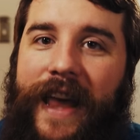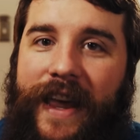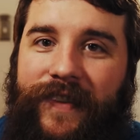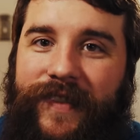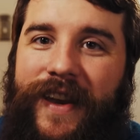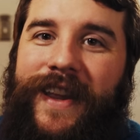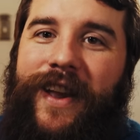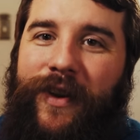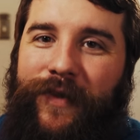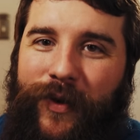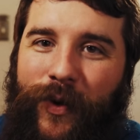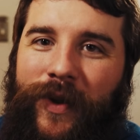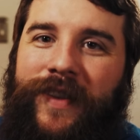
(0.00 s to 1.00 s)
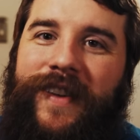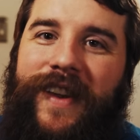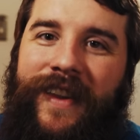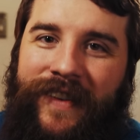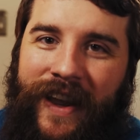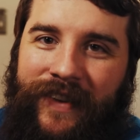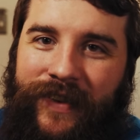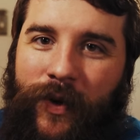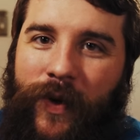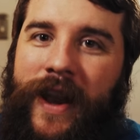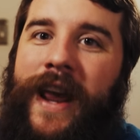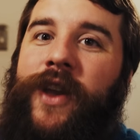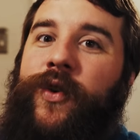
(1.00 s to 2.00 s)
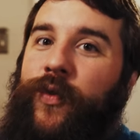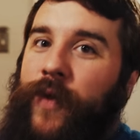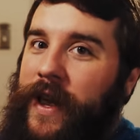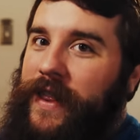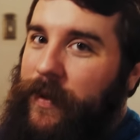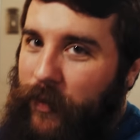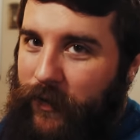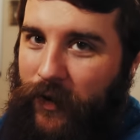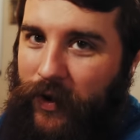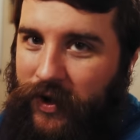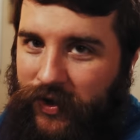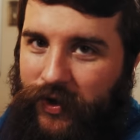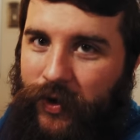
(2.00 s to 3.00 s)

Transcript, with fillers: Last setting, of course, is ISO. And I greatly prefer to